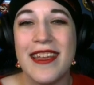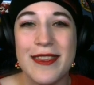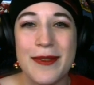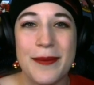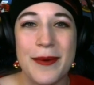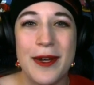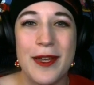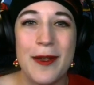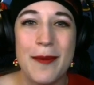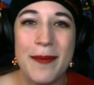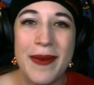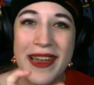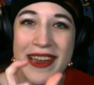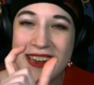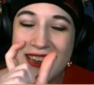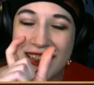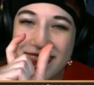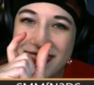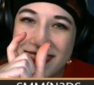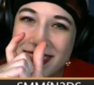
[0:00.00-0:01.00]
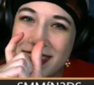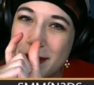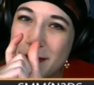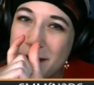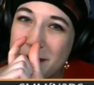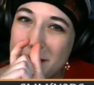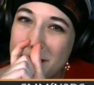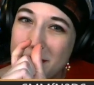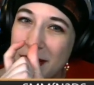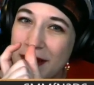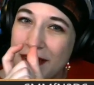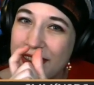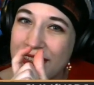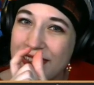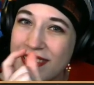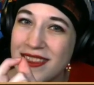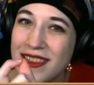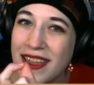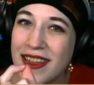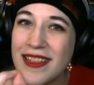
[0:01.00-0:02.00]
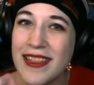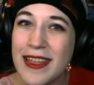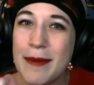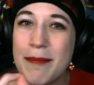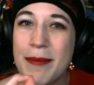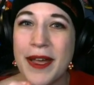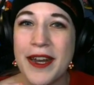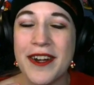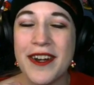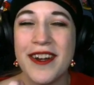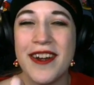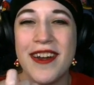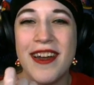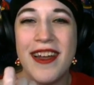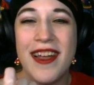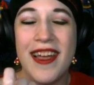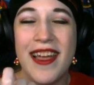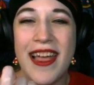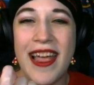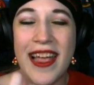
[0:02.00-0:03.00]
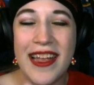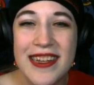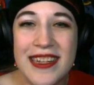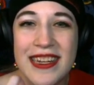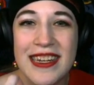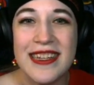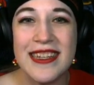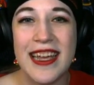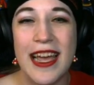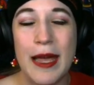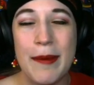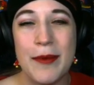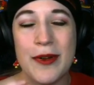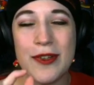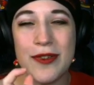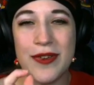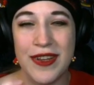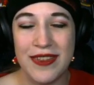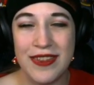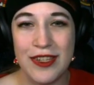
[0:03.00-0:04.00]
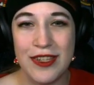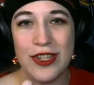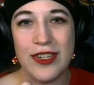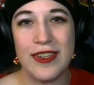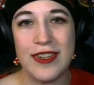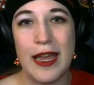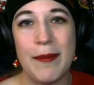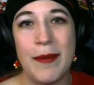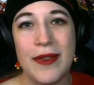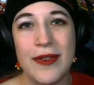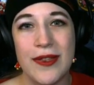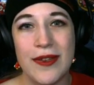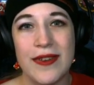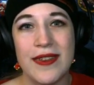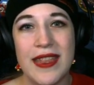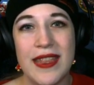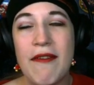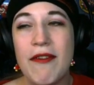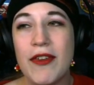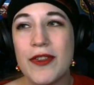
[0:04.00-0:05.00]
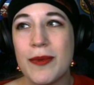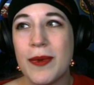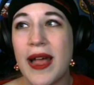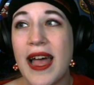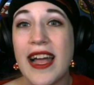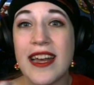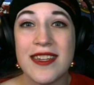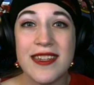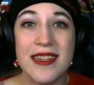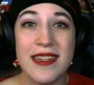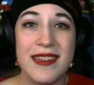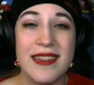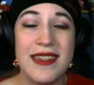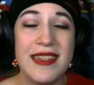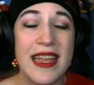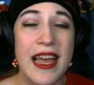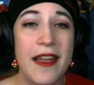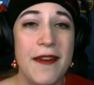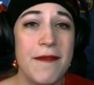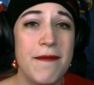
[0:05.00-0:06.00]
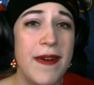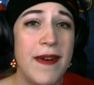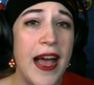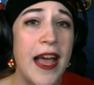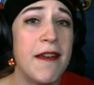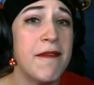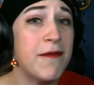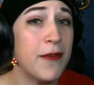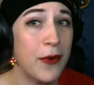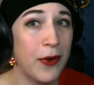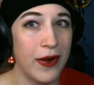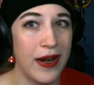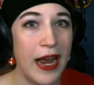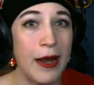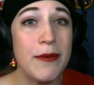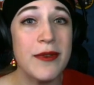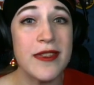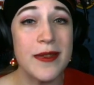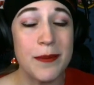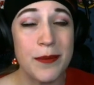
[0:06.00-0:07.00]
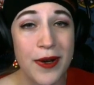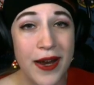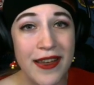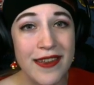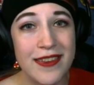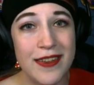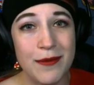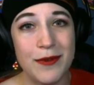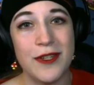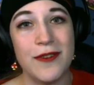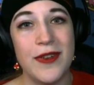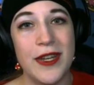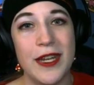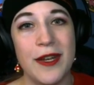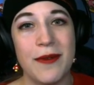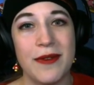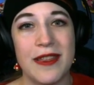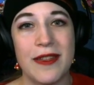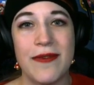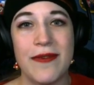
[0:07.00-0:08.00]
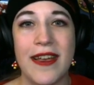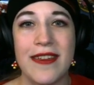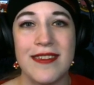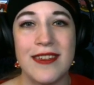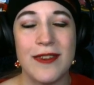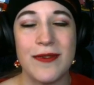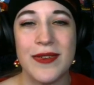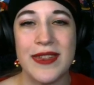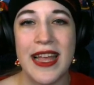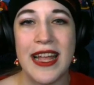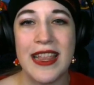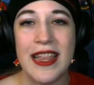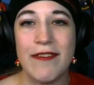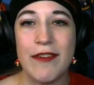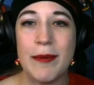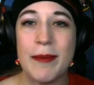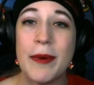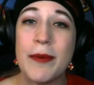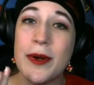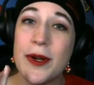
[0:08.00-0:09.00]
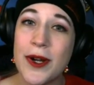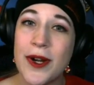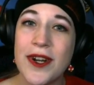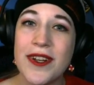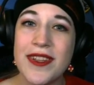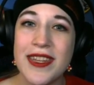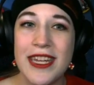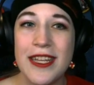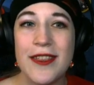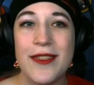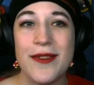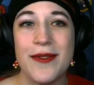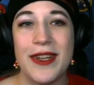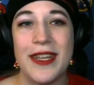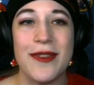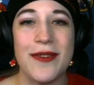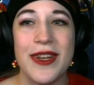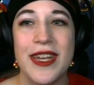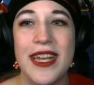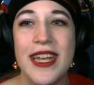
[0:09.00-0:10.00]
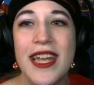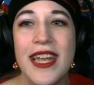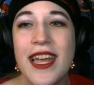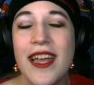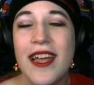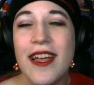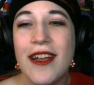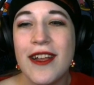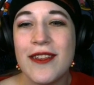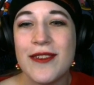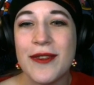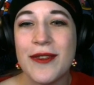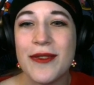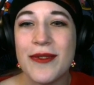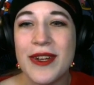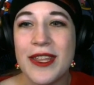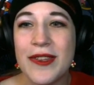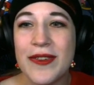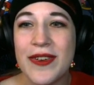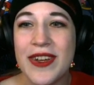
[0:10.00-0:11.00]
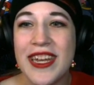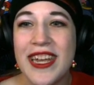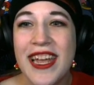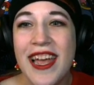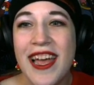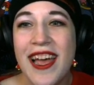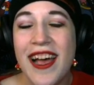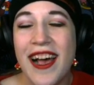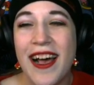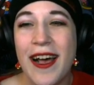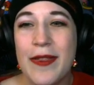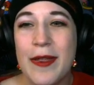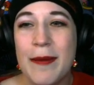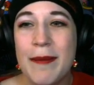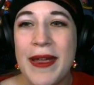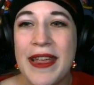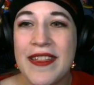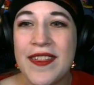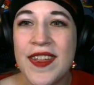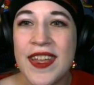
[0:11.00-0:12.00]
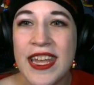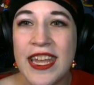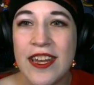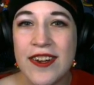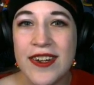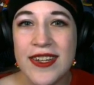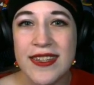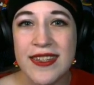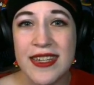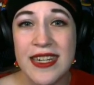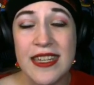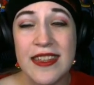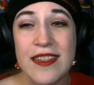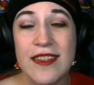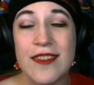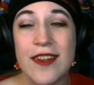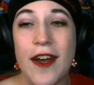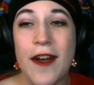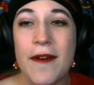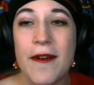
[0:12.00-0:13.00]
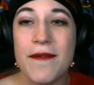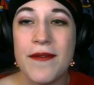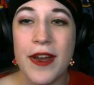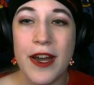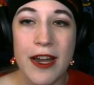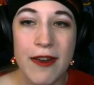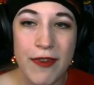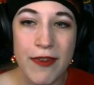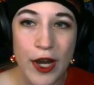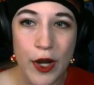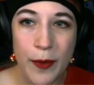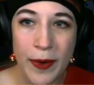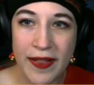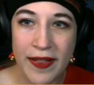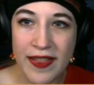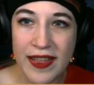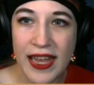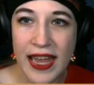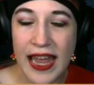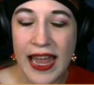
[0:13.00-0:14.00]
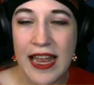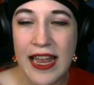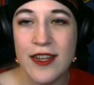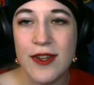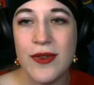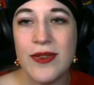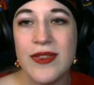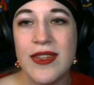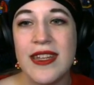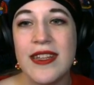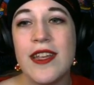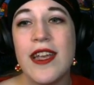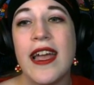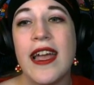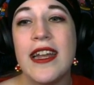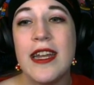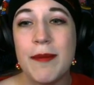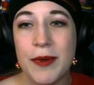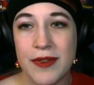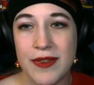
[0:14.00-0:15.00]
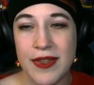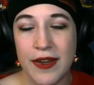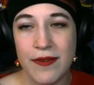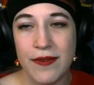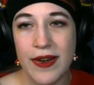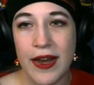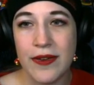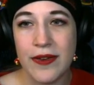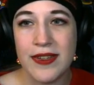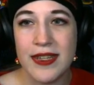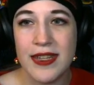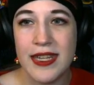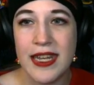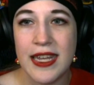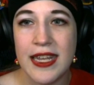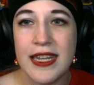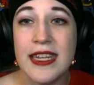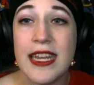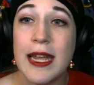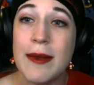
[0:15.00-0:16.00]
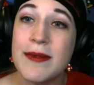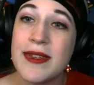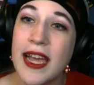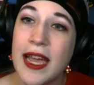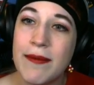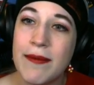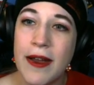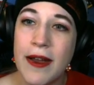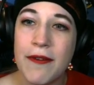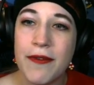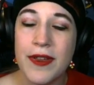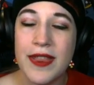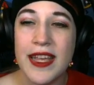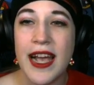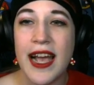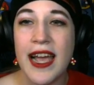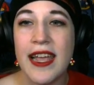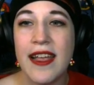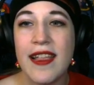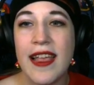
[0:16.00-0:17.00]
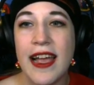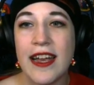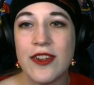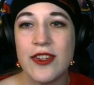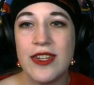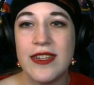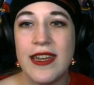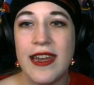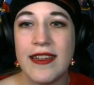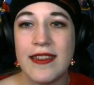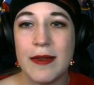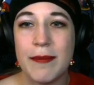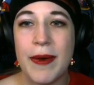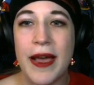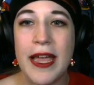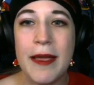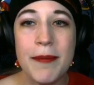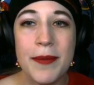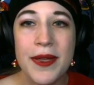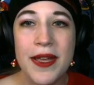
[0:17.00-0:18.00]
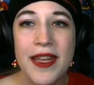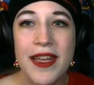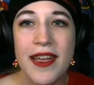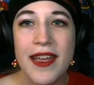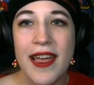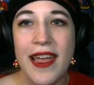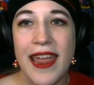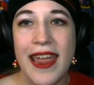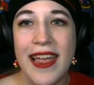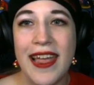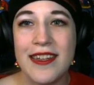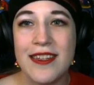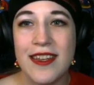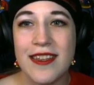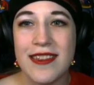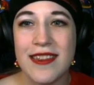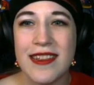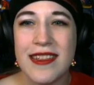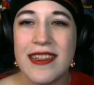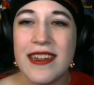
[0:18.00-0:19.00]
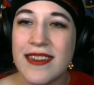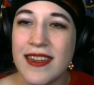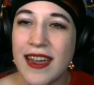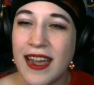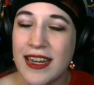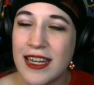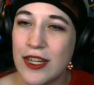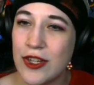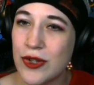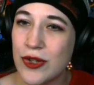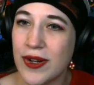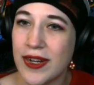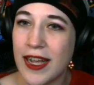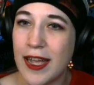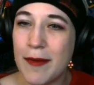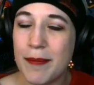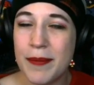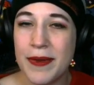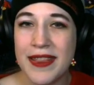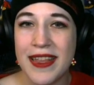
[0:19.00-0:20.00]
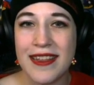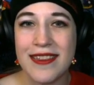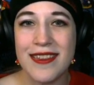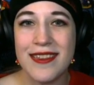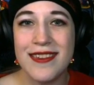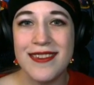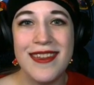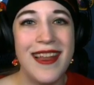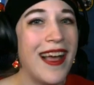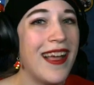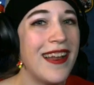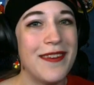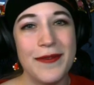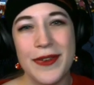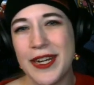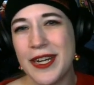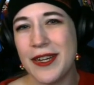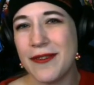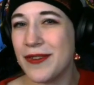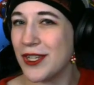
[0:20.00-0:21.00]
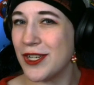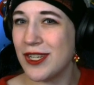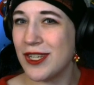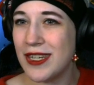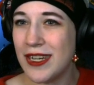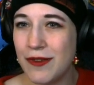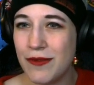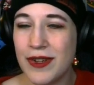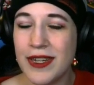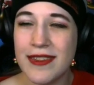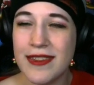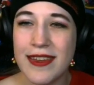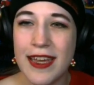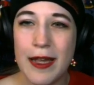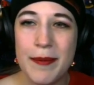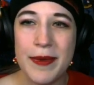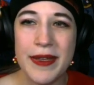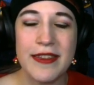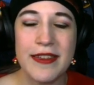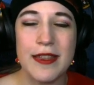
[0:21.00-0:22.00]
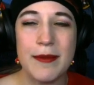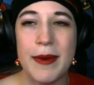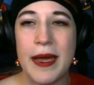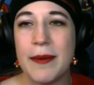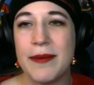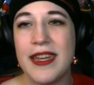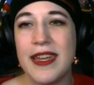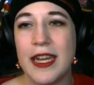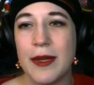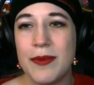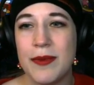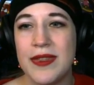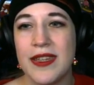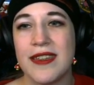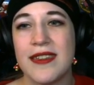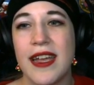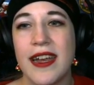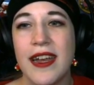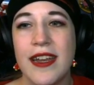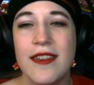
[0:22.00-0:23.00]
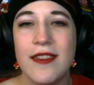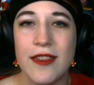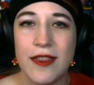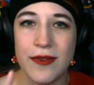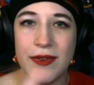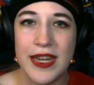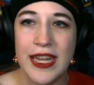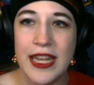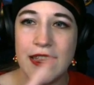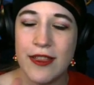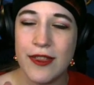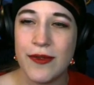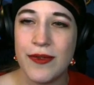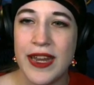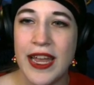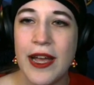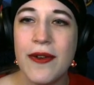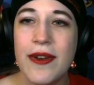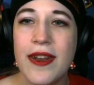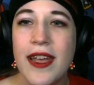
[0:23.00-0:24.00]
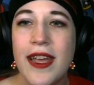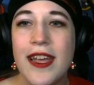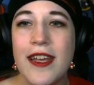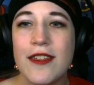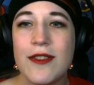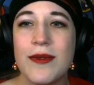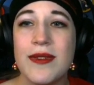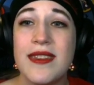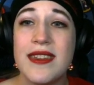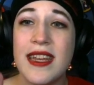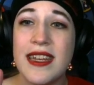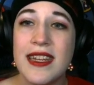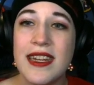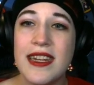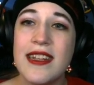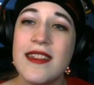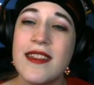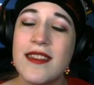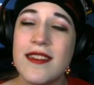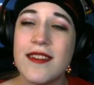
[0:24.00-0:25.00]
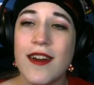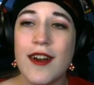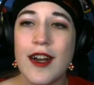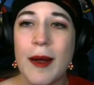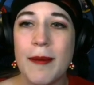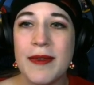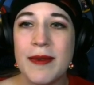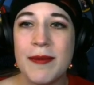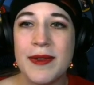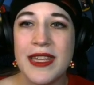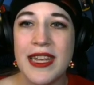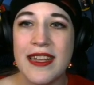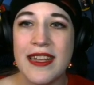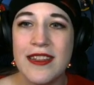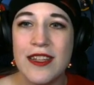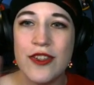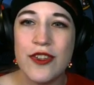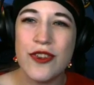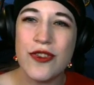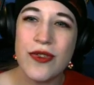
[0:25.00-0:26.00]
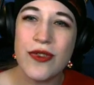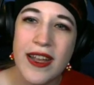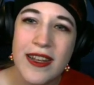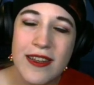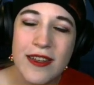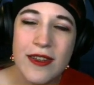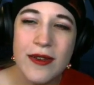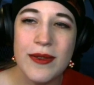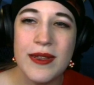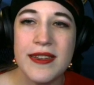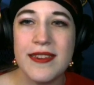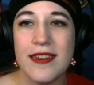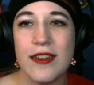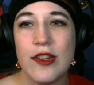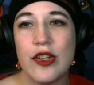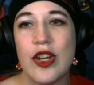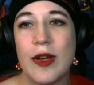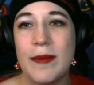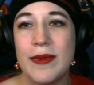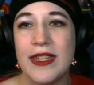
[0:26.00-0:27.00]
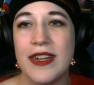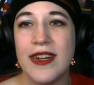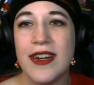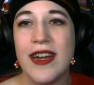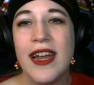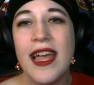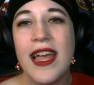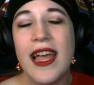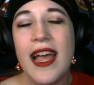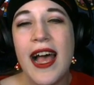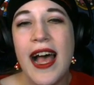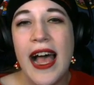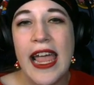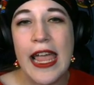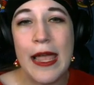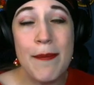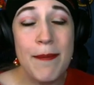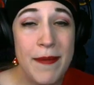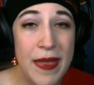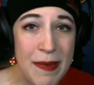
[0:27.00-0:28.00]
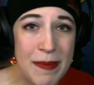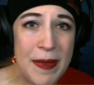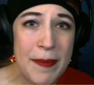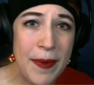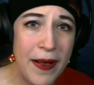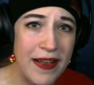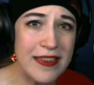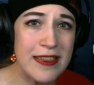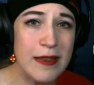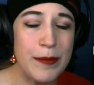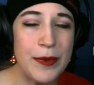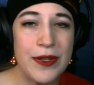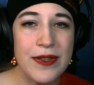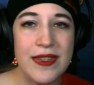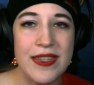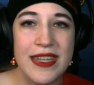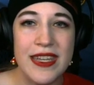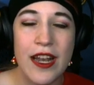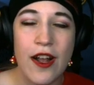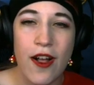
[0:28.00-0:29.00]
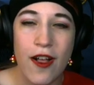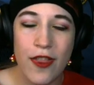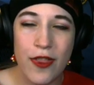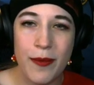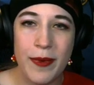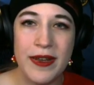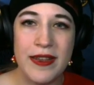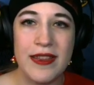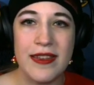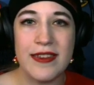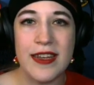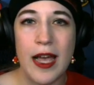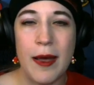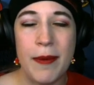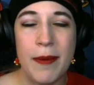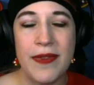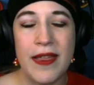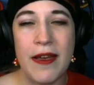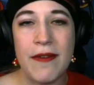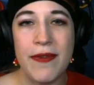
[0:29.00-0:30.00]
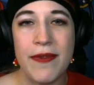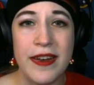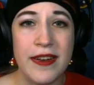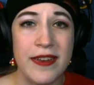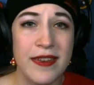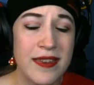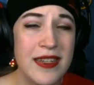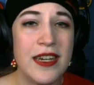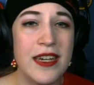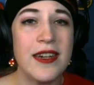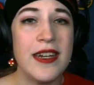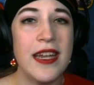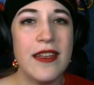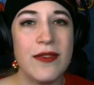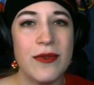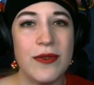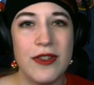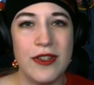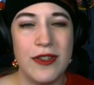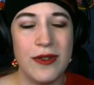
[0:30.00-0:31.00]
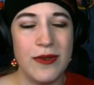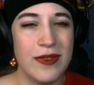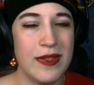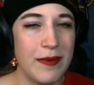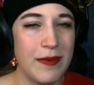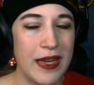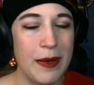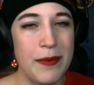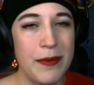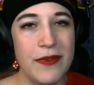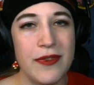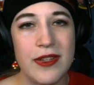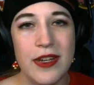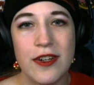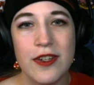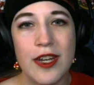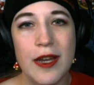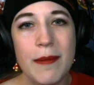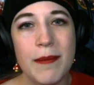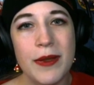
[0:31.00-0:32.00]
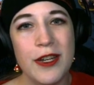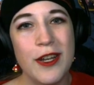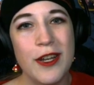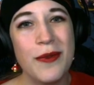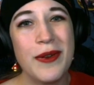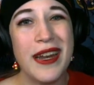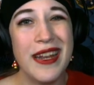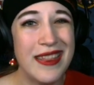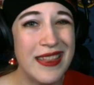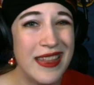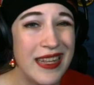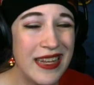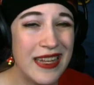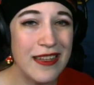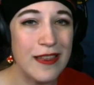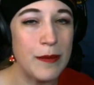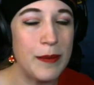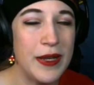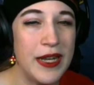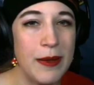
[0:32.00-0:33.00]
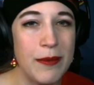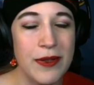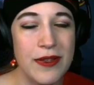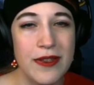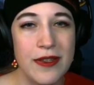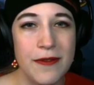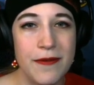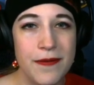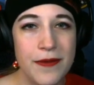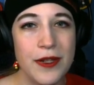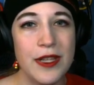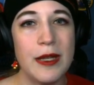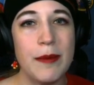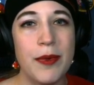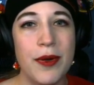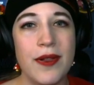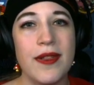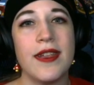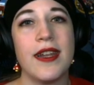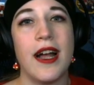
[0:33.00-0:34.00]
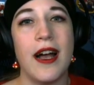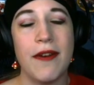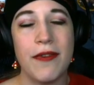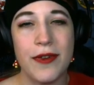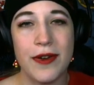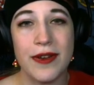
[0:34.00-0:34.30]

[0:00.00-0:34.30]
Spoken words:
where you might get a very slightly better ending time or transition time on certain levels. We'll actually see that in 5.4. I was surprised at which video was the fastest for that level, but we're currently in 3.3. So 3.3, the main thing here is getting the star very, very quickly and using the any % route. The in-game time route for the IL actually takes a pipe and does a little tiny shortcut, but that's not very efficient in real time because the pipes take up 6 seconds, 3 in, 3 out. So instead, getting the star optimally and then just trying to do these little jumps here. It may be possible to get all the way to the top of that final staircase or to do some type of stair jump, but no one I think has been able to fully pull it off, or at